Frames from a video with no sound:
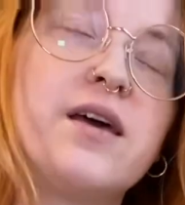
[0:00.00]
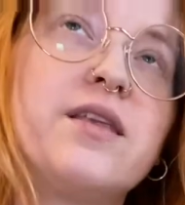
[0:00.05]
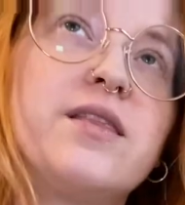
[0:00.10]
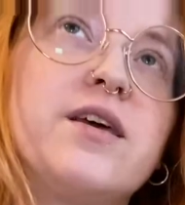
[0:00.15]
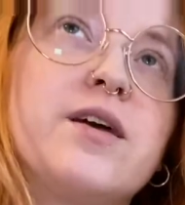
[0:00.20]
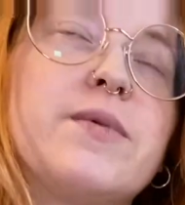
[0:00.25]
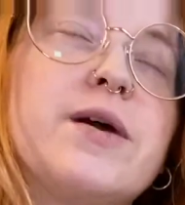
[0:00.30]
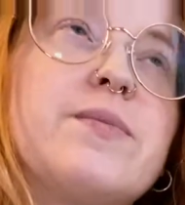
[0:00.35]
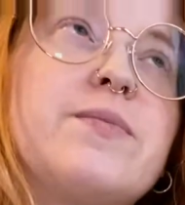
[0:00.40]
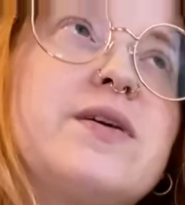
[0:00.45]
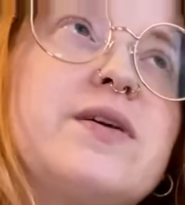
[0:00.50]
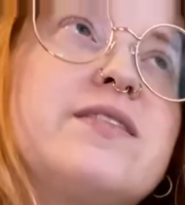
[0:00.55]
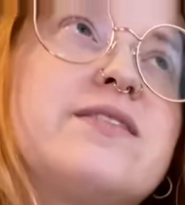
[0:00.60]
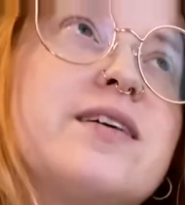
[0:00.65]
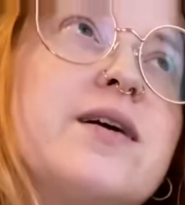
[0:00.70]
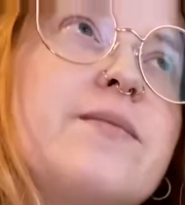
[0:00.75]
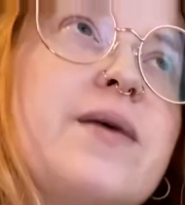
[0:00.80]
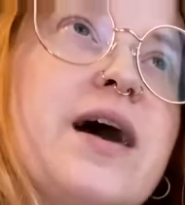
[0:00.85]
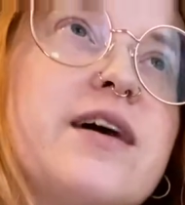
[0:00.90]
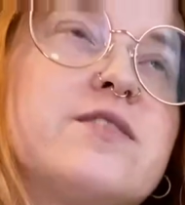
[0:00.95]
There might be
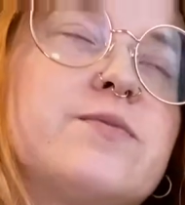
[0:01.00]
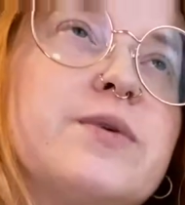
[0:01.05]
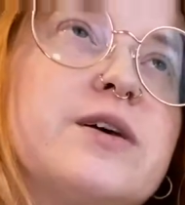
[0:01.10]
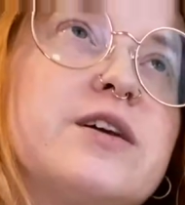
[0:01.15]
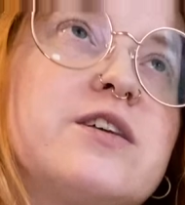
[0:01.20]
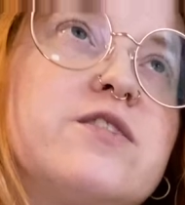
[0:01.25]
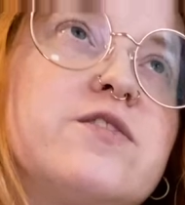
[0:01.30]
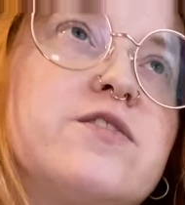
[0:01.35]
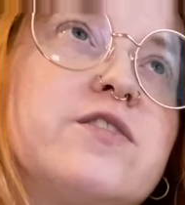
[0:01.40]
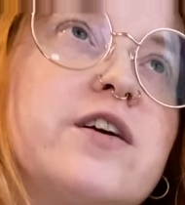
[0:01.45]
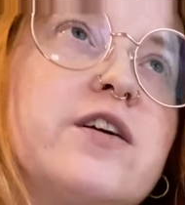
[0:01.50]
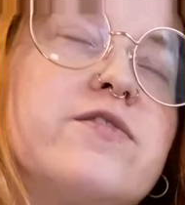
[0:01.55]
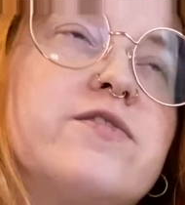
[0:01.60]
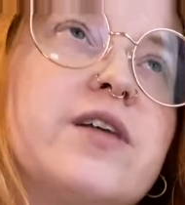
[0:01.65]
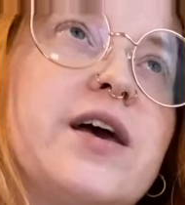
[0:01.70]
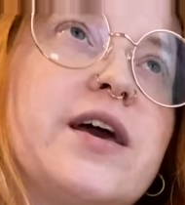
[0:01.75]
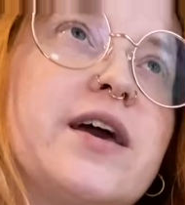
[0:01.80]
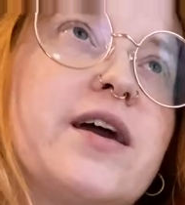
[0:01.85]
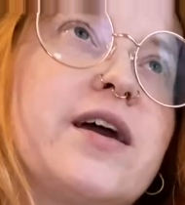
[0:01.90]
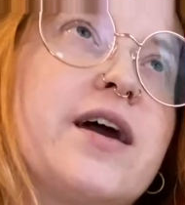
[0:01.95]
some aspect of self,
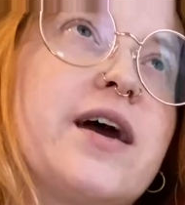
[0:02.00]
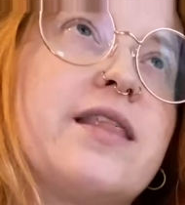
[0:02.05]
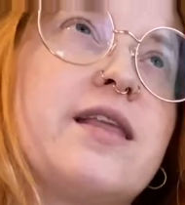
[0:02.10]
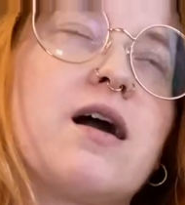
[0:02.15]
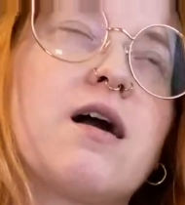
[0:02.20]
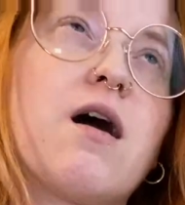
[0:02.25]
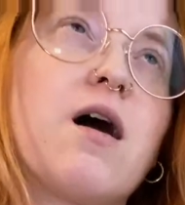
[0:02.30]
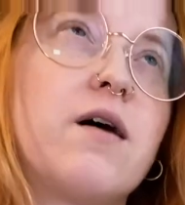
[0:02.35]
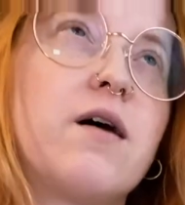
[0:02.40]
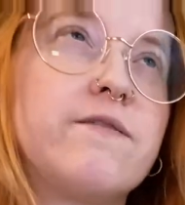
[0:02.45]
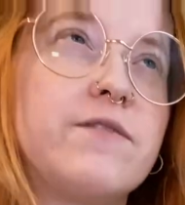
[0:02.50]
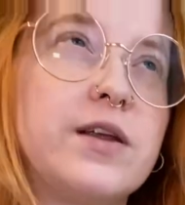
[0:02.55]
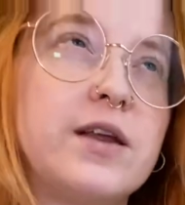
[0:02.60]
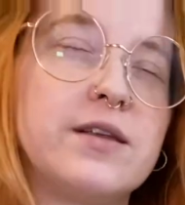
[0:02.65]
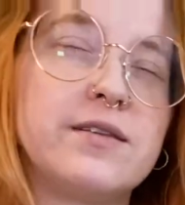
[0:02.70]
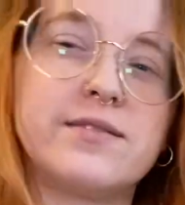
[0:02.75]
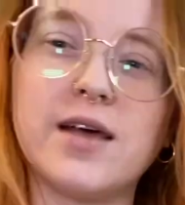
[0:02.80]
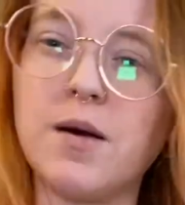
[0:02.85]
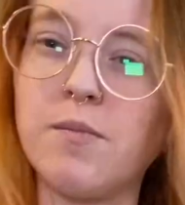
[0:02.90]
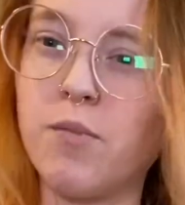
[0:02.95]
like again, that
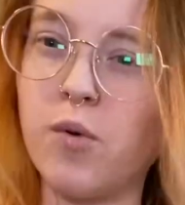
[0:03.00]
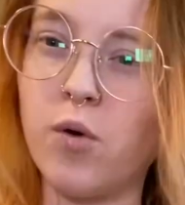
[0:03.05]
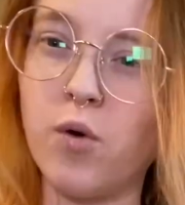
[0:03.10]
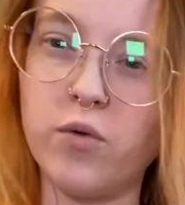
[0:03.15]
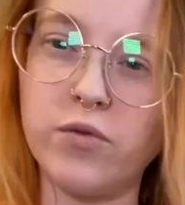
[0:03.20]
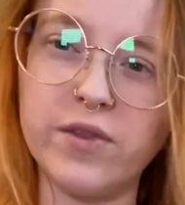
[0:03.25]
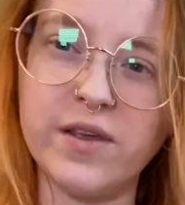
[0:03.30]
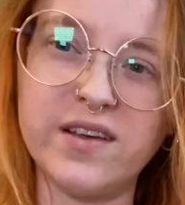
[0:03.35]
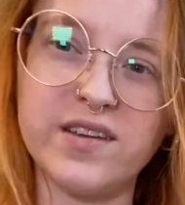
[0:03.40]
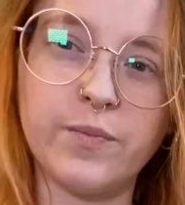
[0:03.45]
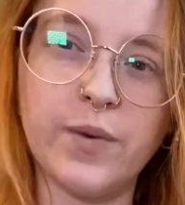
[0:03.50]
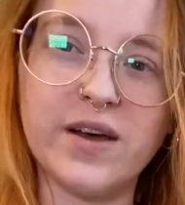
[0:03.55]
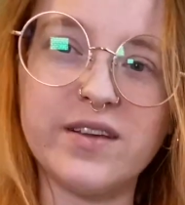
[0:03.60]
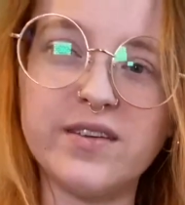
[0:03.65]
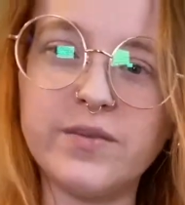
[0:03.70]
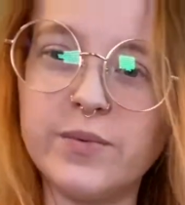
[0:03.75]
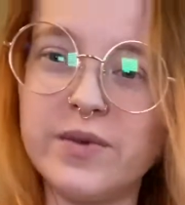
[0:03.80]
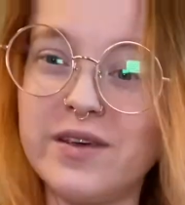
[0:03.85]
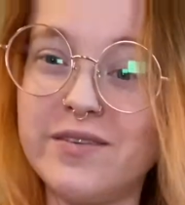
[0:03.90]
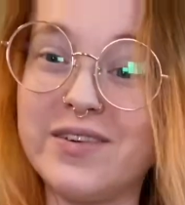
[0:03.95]
confidence, that boldness,
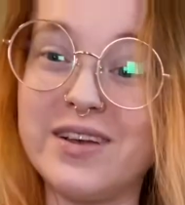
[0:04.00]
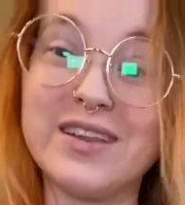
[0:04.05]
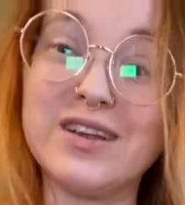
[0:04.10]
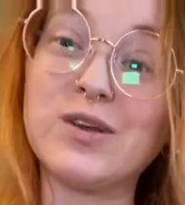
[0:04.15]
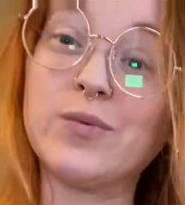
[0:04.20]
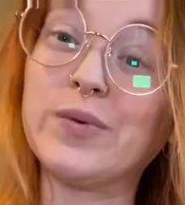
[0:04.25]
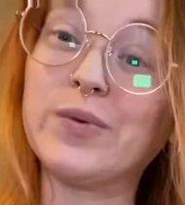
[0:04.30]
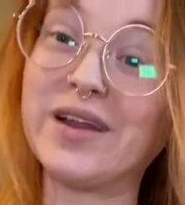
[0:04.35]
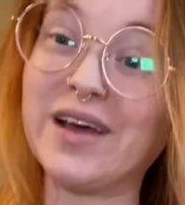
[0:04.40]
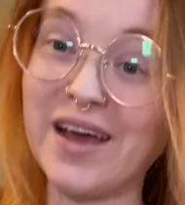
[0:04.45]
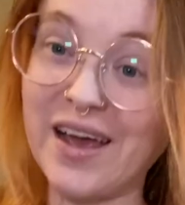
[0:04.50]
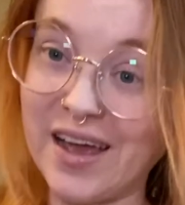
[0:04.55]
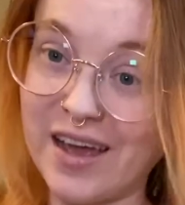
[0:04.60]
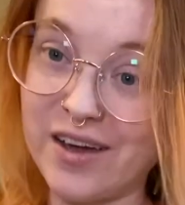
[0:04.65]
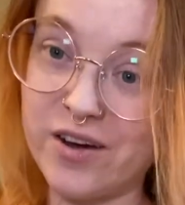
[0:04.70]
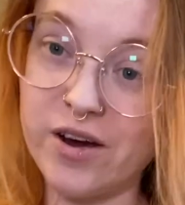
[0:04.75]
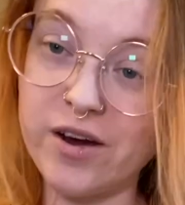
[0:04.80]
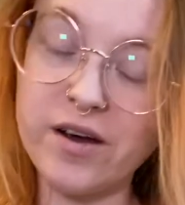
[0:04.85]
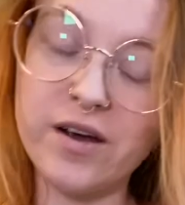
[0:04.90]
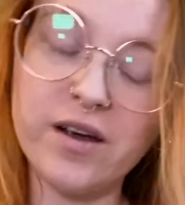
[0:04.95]
possibly even a little bit of
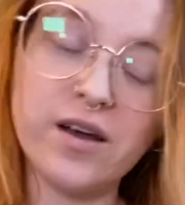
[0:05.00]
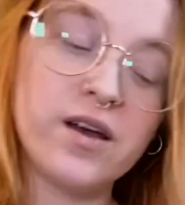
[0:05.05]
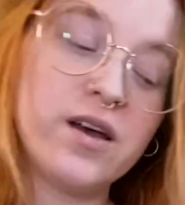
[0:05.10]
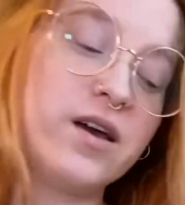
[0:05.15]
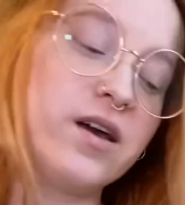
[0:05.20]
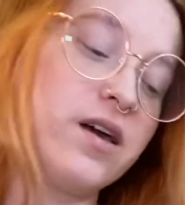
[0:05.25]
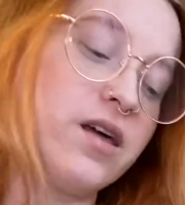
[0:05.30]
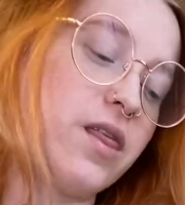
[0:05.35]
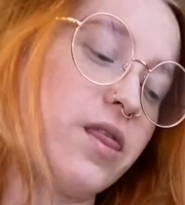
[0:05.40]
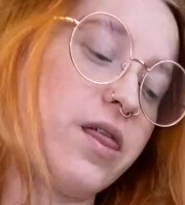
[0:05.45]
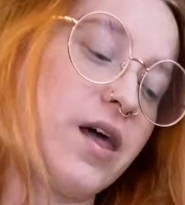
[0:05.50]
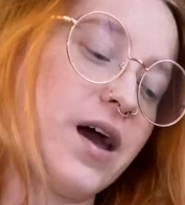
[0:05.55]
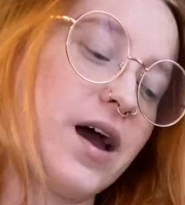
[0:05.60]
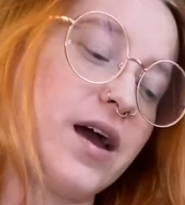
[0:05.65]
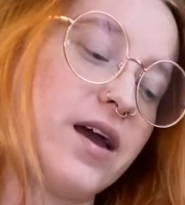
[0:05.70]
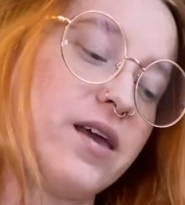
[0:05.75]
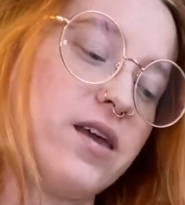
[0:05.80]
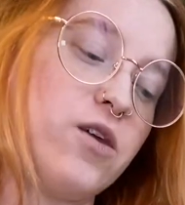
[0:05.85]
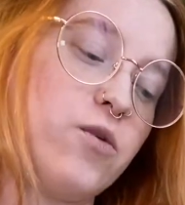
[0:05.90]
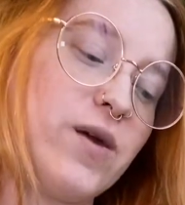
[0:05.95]
anger
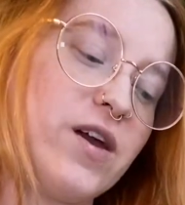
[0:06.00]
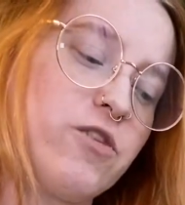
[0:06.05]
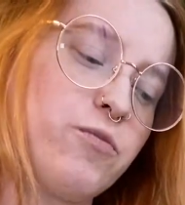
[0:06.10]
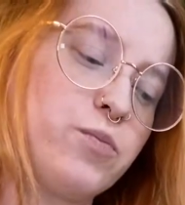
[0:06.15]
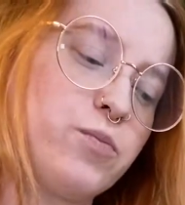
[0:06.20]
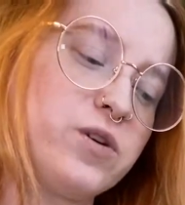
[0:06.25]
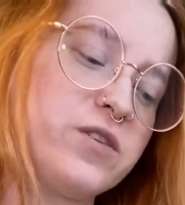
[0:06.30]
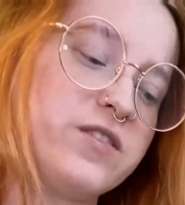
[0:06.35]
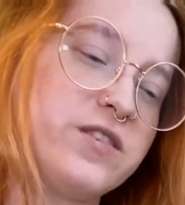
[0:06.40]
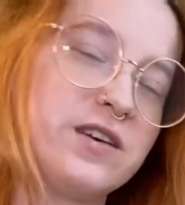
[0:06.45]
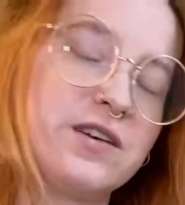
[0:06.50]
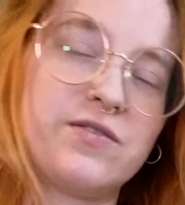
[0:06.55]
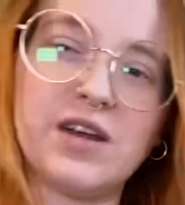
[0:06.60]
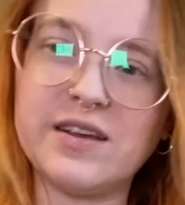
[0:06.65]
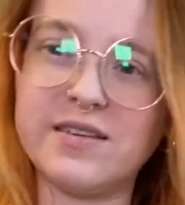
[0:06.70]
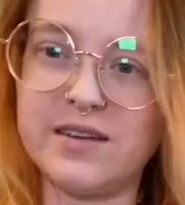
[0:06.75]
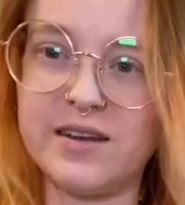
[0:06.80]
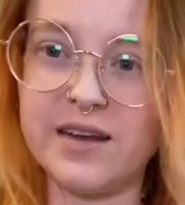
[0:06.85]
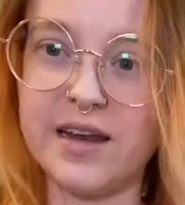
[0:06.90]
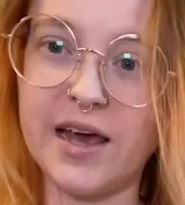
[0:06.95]
that you may have perceived
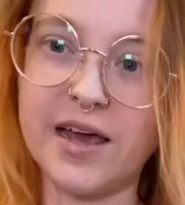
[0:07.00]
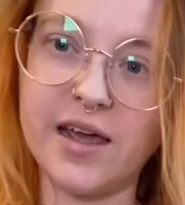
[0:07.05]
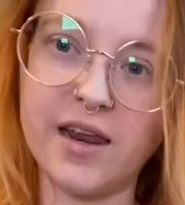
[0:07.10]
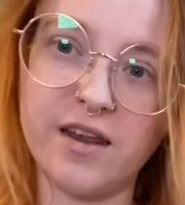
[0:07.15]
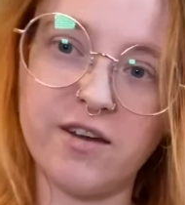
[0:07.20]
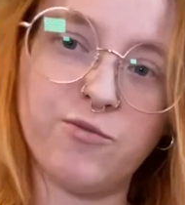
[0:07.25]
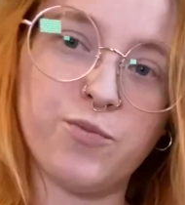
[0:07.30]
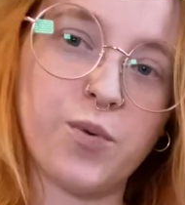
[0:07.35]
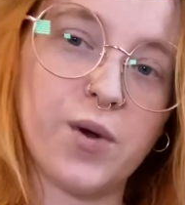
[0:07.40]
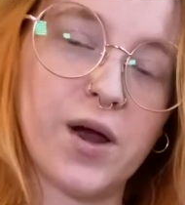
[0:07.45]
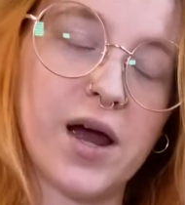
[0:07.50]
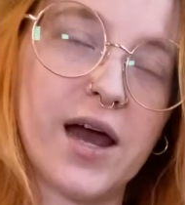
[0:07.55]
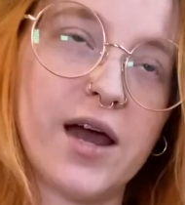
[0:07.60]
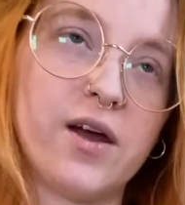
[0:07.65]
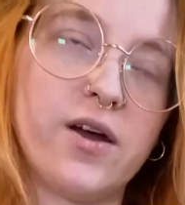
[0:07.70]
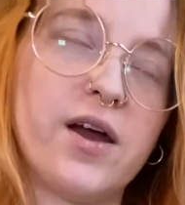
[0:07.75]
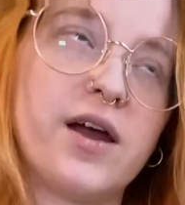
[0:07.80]
as negative prior.